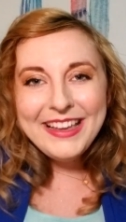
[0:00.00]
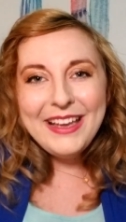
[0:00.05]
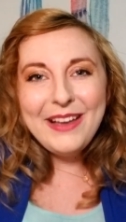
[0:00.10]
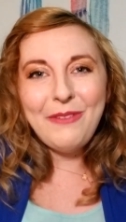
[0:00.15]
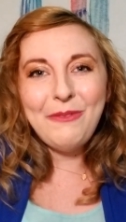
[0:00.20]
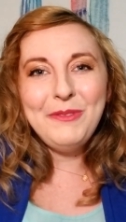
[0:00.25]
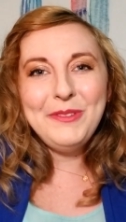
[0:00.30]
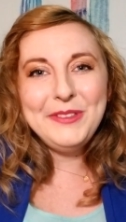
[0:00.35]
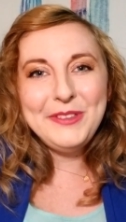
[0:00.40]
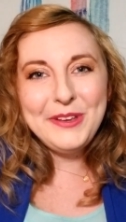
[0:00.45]

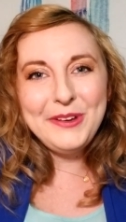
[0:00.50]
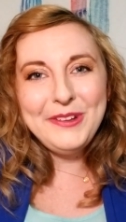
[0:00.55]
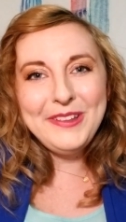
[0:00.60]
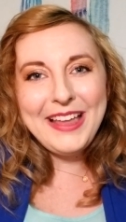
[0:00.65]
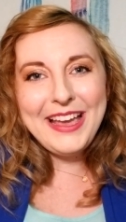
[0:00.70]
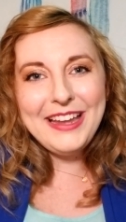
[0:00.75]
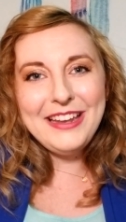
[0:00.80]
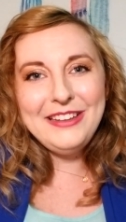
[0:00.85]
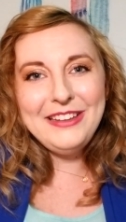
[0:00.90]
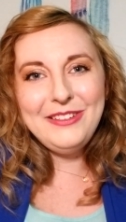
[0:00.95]
I'm so
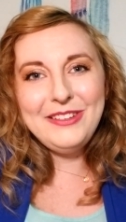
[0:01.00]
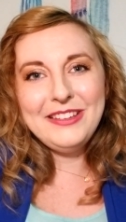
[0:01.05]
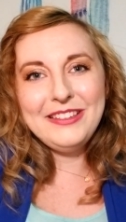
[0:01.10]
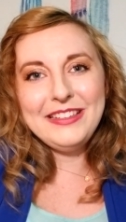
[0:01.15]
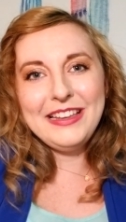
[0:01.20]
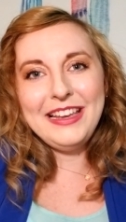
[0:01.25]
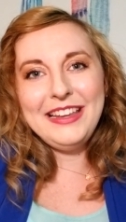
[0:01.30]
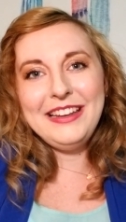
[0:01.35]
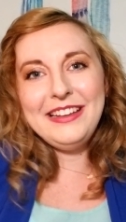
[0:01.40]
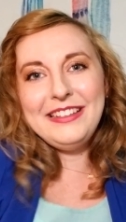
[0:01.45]
glad you
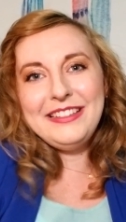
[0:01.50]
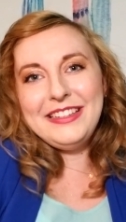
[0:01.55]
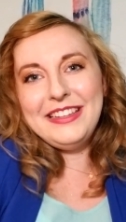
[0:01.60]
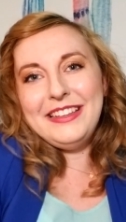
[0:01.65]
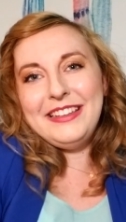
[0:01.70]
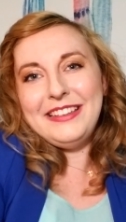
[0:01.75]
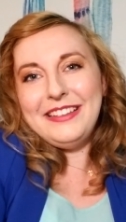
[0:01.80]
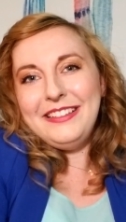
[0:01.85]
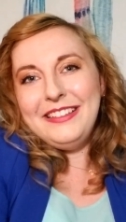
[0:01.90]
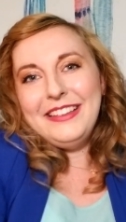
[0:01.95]
decided
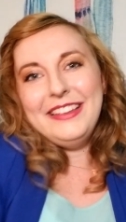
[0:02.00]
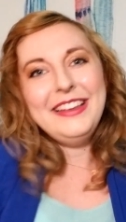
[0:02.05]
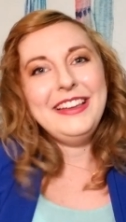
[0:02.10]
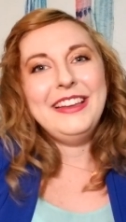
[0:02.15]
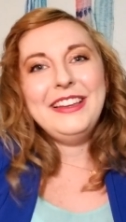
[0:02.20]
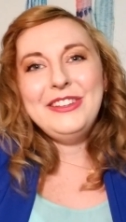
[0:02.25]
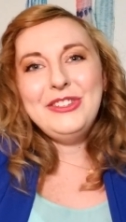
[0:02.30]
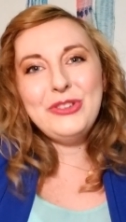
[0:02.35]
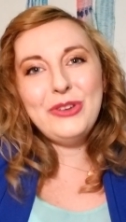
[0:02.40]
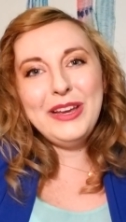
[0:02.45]
to
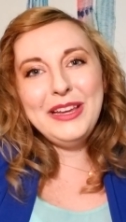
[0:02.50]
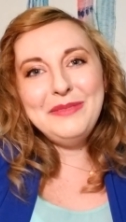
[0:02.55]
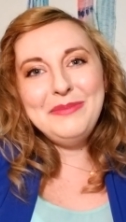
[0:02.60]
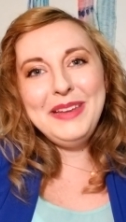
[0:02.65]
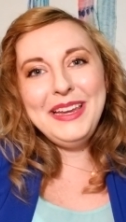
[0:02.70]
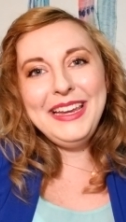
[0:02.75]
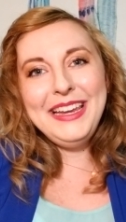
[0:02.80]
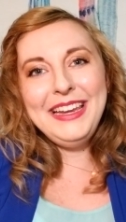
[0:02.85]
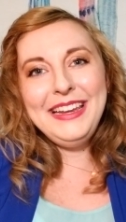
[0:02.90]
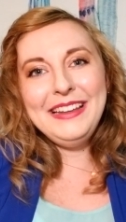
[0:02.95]
join
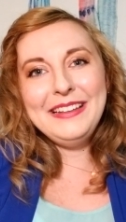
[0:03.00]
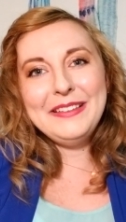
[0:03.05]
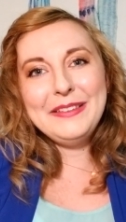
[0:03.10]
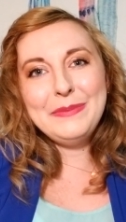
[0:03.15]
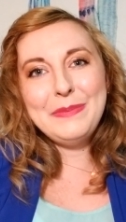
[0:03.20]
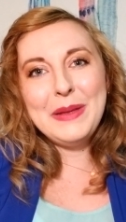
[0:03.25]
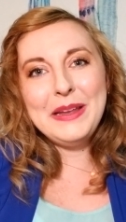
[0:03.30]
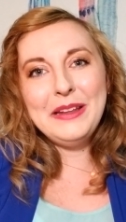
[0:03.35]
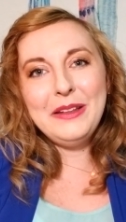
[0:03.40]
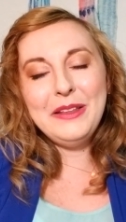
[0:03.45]
me and
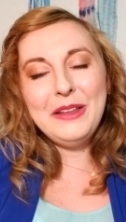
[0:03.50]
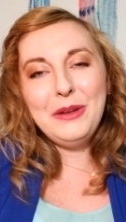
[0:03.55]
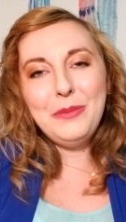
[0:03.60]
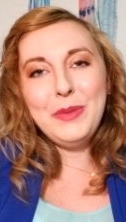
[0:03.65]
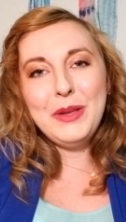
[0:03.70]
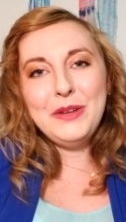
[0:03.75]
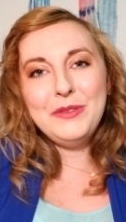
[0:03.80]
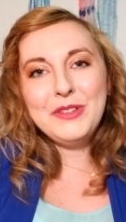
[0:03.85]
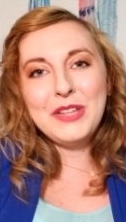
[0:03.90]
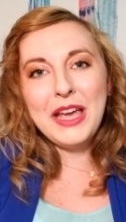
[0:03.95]
spend a little
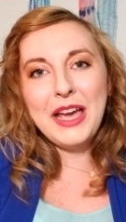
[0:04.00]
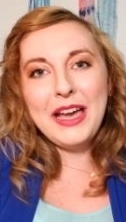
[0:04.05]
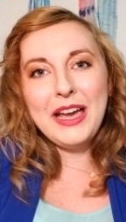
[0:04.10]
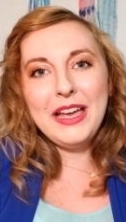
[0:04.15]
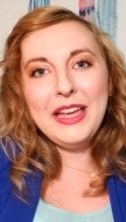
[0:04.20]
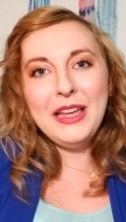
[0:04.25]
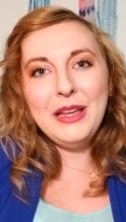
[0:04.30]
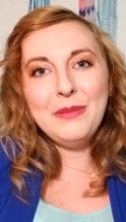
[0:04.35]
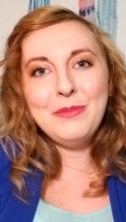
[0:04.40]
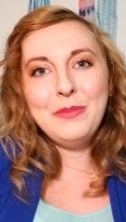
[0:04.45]
bit of
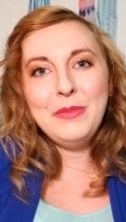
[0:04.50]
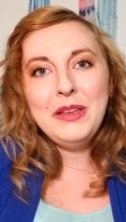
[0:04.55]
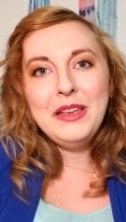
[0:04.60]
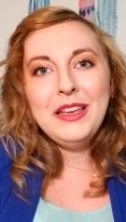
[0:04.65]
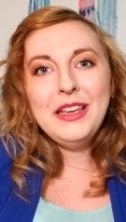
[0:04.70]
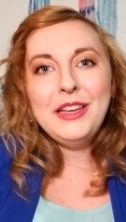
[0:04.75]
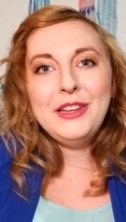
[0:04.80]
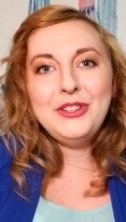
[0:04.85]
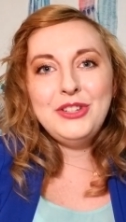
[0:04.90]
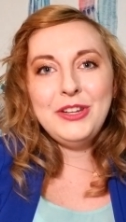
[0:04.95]
time
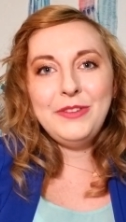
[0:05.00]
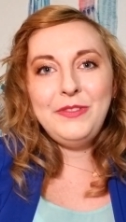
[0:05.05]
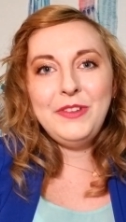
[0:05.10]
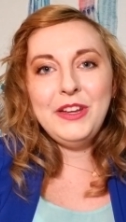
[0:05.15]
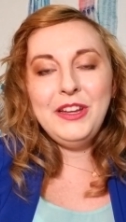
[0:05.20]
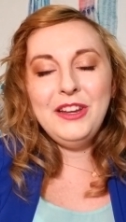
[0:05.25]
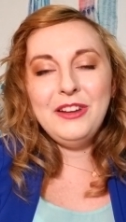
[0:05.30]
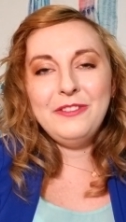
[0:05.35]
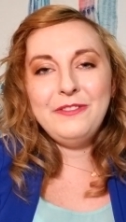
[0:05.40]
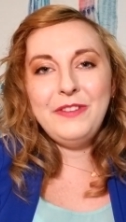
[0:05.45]

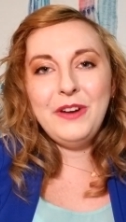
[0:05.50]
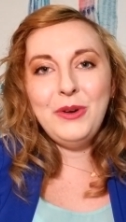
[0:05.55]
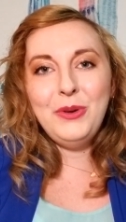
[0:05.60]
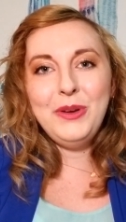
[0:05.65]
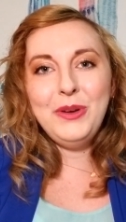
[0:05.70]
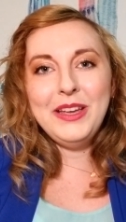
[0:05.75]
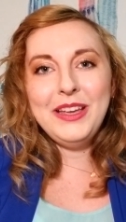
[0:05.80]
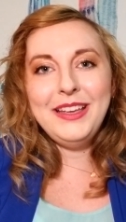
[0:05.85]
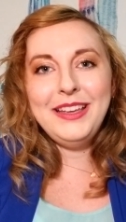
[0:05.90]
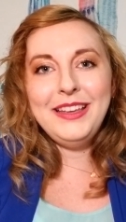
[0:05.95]
shifting your
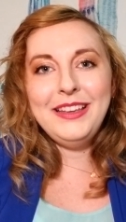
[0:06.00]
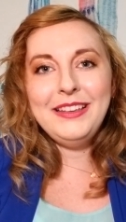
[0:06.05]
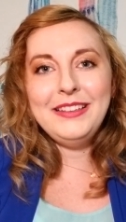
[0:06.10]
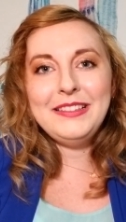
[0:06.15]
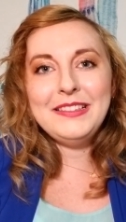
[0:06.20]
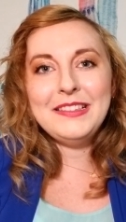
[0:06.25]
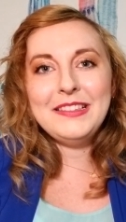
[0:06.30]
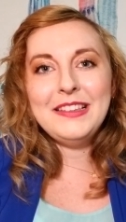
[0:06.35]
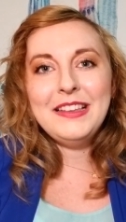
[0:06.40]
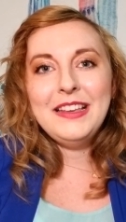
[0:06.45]

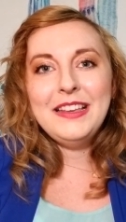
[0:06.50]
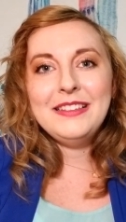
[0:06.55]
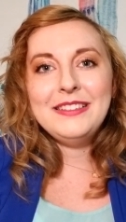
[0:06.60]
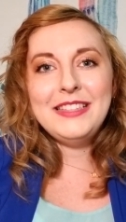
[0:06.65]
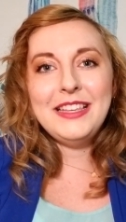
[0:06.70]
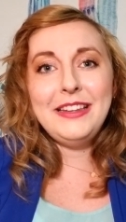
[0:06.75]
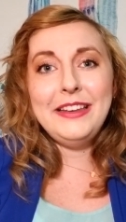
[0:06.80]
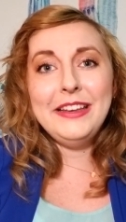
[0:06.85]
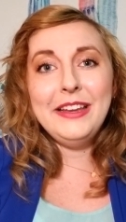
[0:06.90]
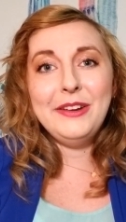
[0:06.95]
focus,
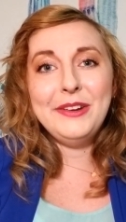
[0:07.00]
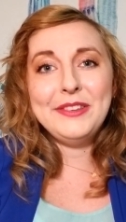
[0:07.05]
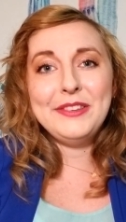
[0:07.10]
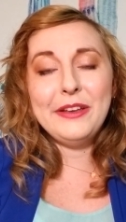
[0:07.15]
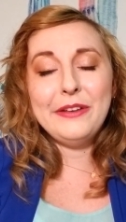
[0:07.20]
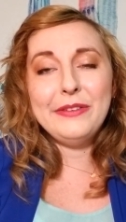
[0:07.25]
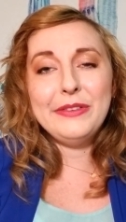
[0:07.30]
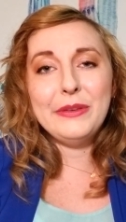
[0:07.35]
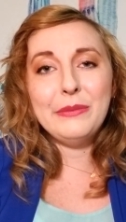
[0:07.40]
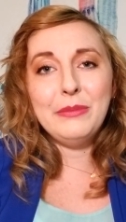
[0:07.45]
sending
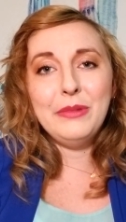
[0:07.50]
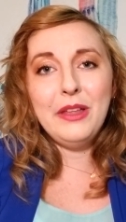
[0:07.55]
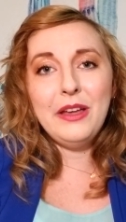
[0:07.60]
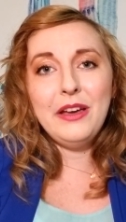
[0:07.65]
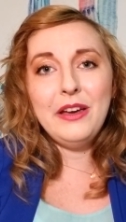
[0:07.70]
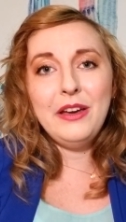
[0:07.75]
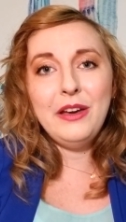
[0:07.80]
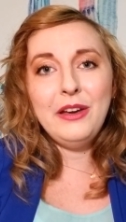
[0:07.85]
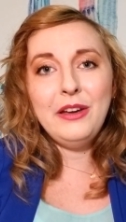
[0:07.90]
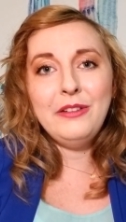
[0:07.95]
yourself some
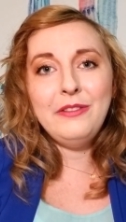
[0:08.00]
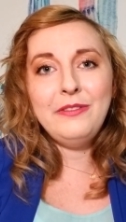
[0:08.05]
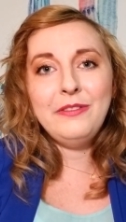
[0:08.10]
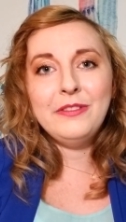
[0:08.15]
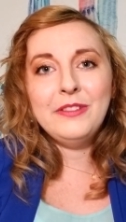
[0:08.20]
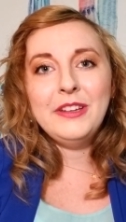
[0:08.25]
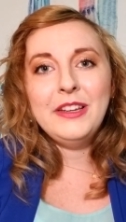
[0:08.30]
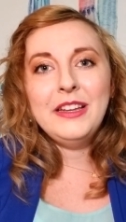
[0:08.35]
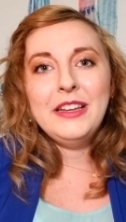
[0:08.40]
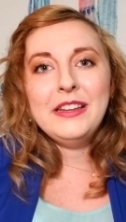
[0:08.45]
love,
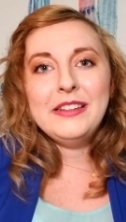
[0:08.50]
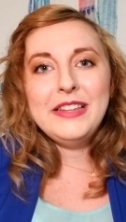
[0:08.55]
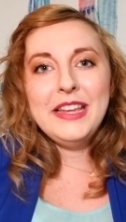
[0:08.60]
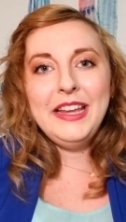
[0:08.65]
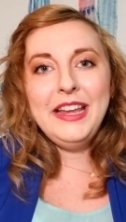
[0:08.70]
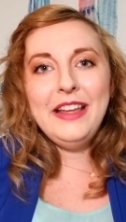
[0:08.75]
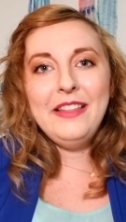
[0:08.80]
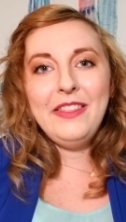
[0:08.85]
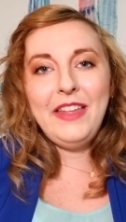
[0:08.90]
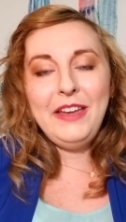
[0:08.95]

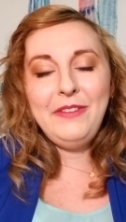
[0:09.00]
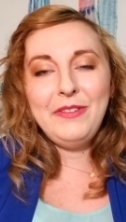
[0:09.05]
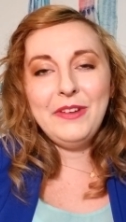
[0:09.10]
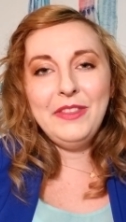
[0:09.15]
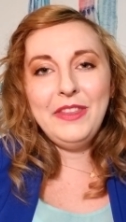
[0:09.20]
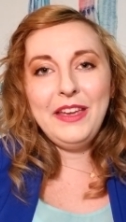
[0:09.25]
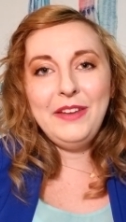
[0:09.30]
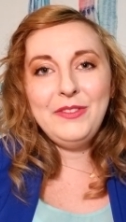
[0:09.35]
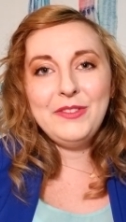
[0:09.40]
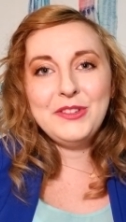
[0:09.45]
taking life on
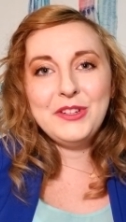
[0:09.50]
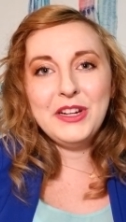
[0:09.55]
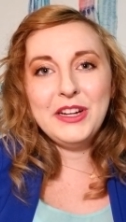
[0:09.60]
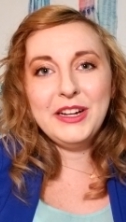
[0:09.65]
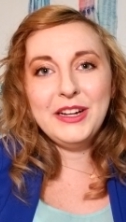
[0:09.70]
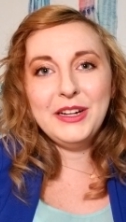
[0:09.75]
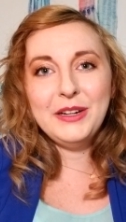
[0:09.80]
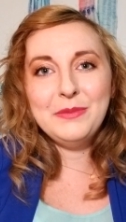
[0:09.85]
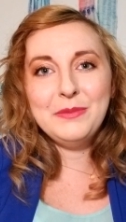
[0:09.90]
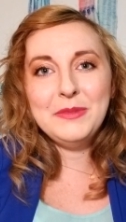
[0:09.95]
life's
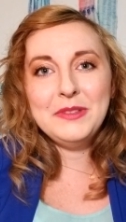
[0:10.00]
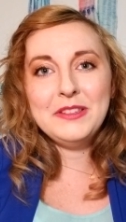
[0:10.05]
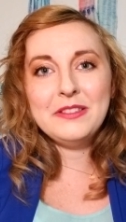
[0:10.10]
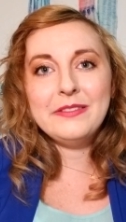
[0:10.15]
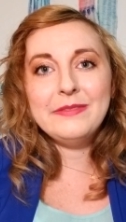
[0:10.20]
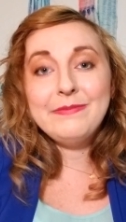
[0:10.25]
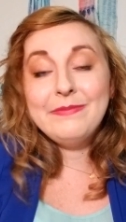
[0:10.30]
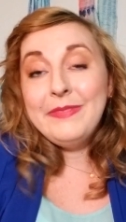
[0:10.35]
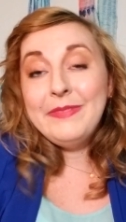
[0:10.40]
terms.